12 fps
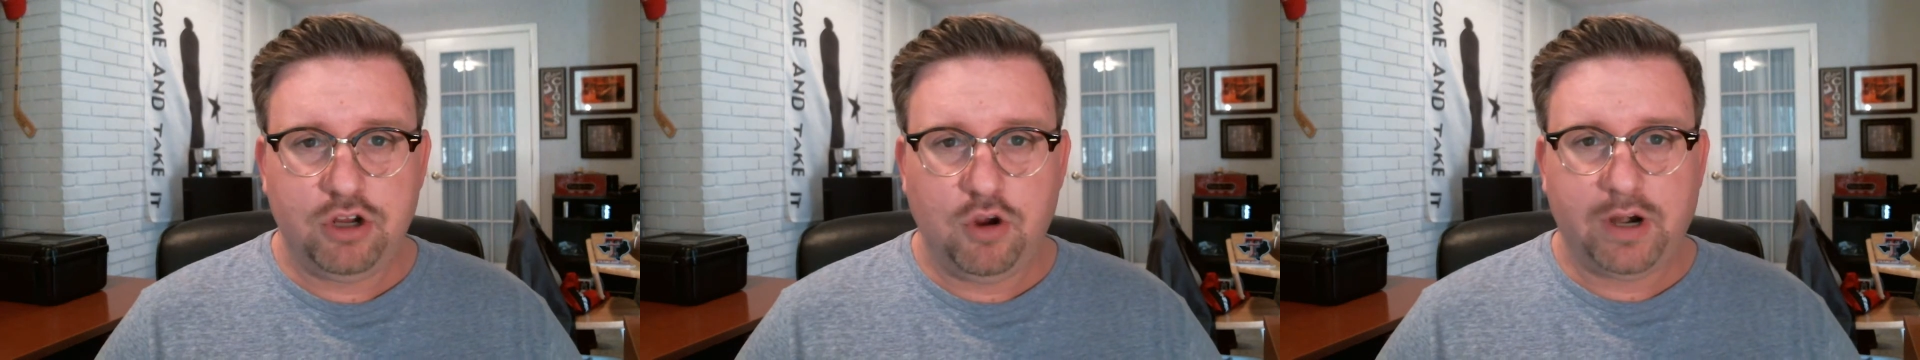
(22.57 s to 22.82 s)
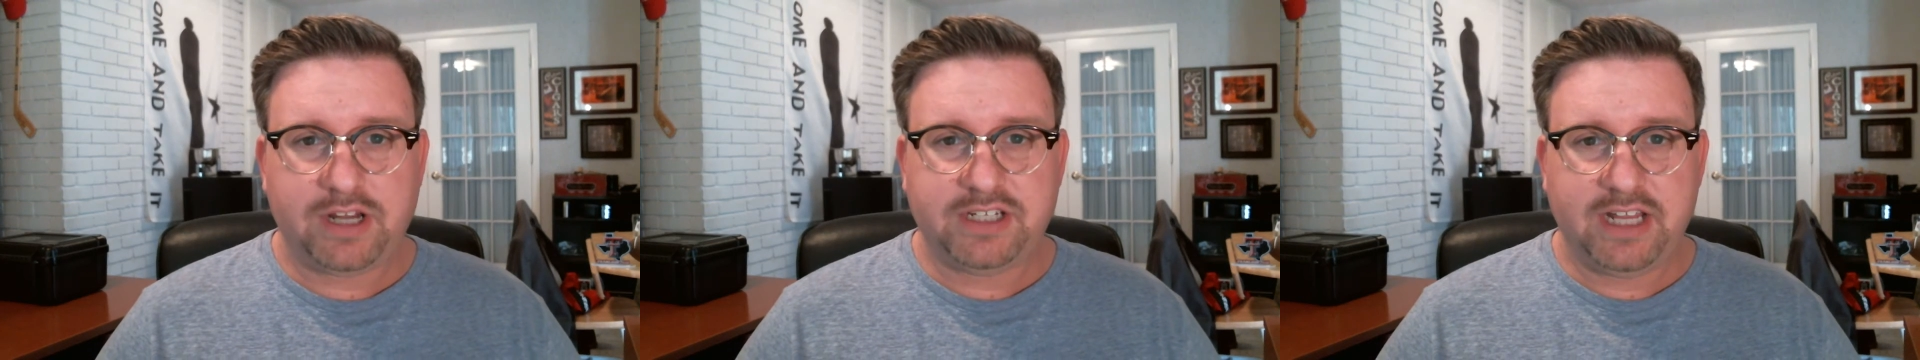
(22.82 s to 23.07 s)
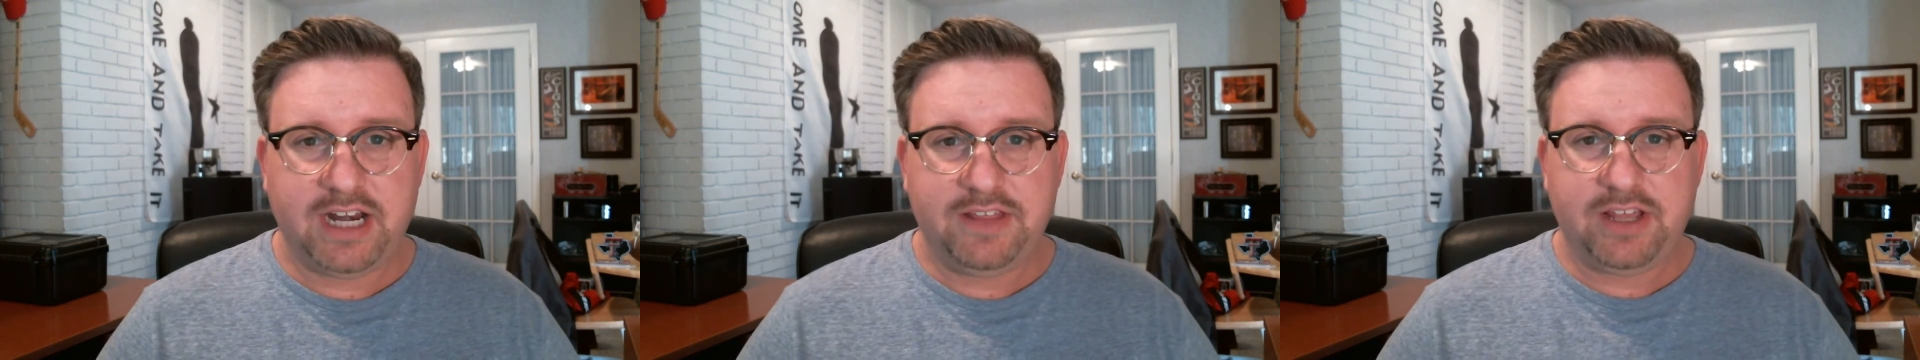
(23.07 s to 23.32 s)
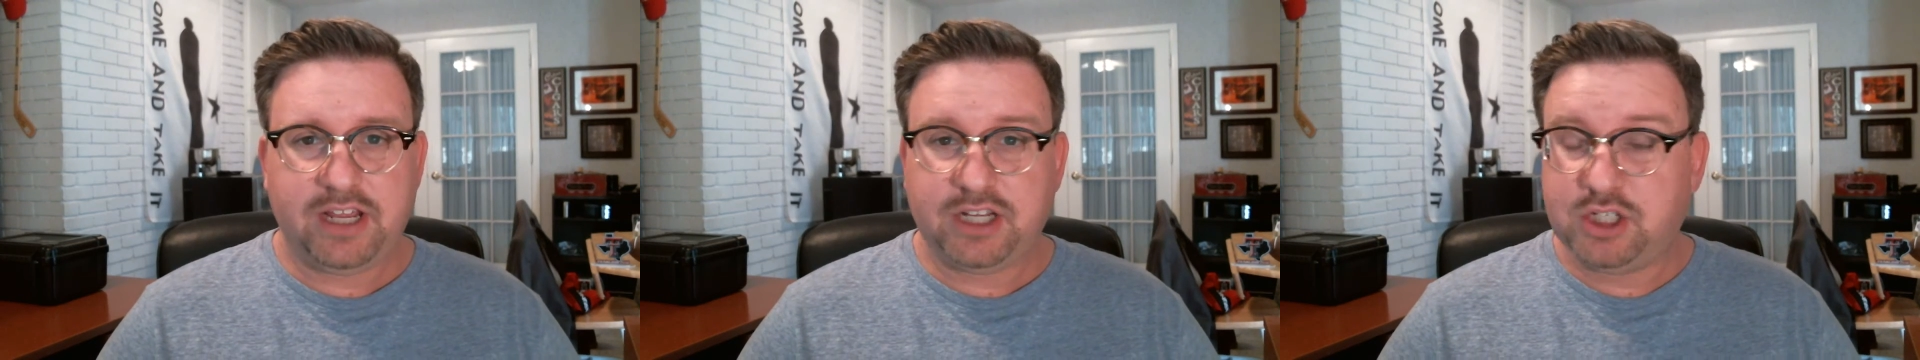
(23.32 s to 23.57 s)
York
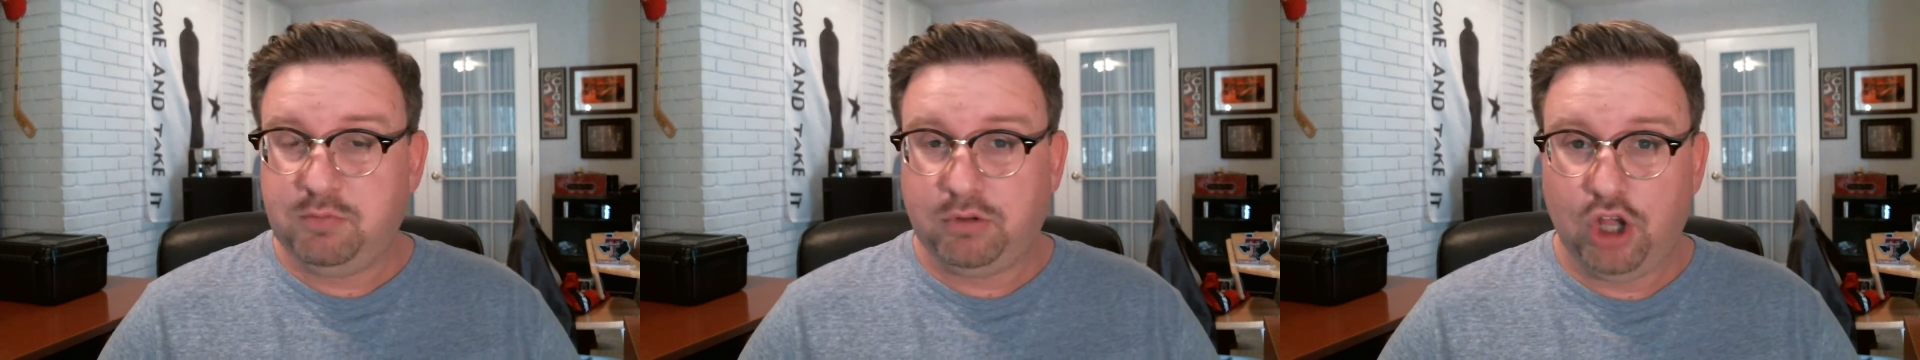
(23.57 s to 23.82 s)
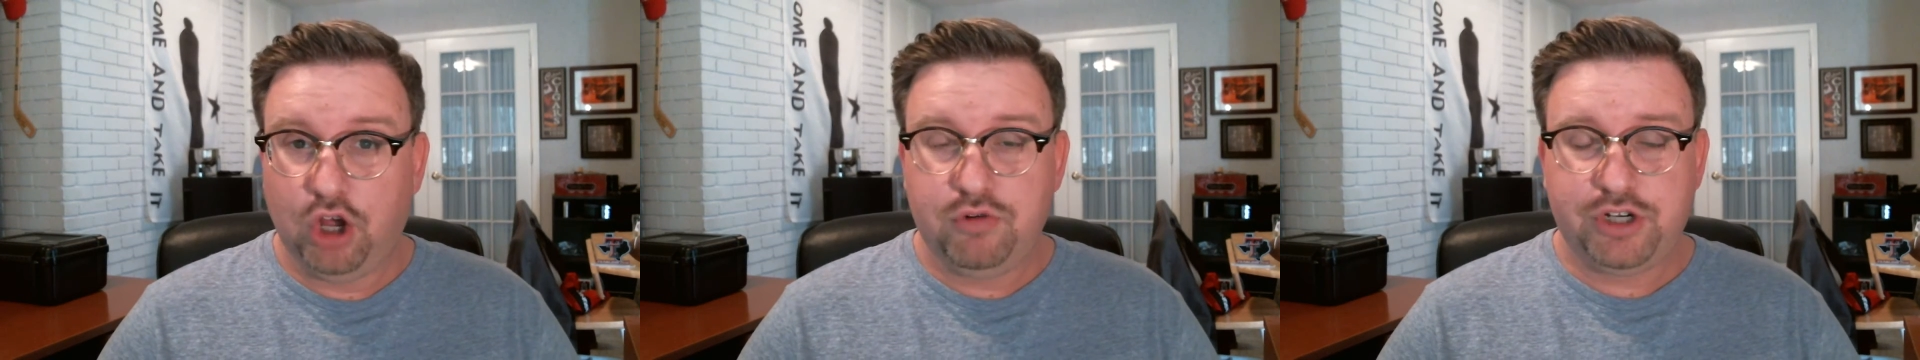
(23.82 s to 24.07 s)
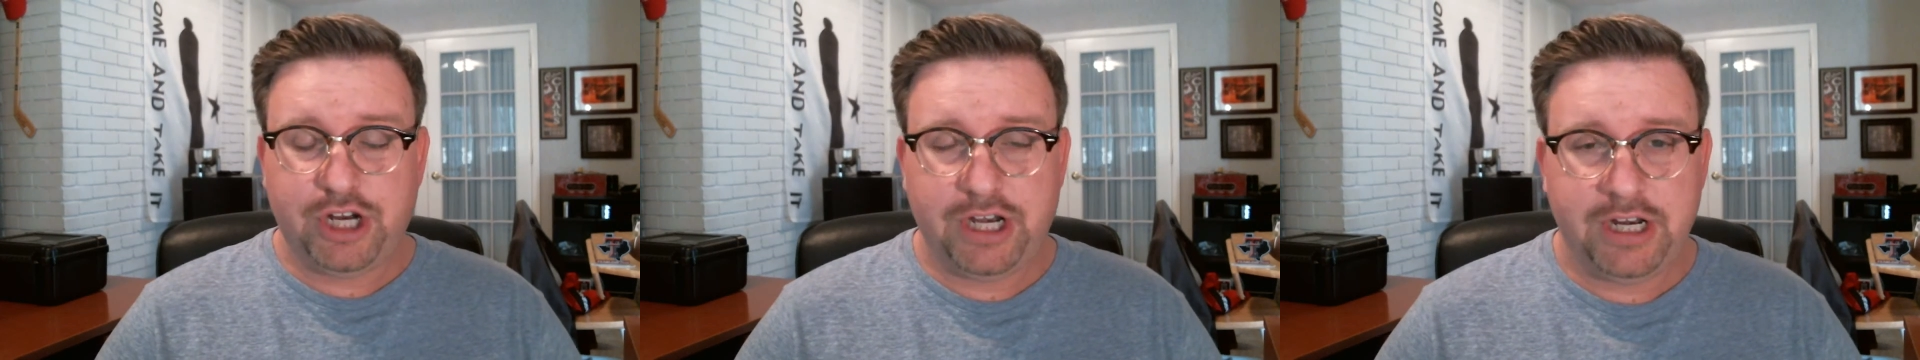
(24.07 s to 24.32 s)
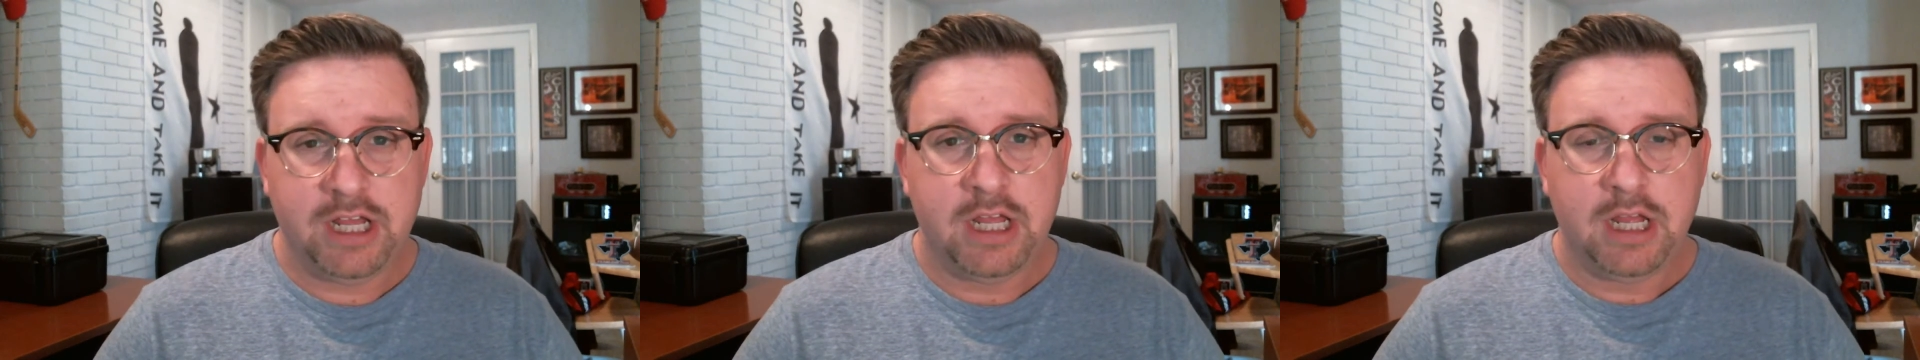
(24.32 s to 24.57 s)
City, the explosion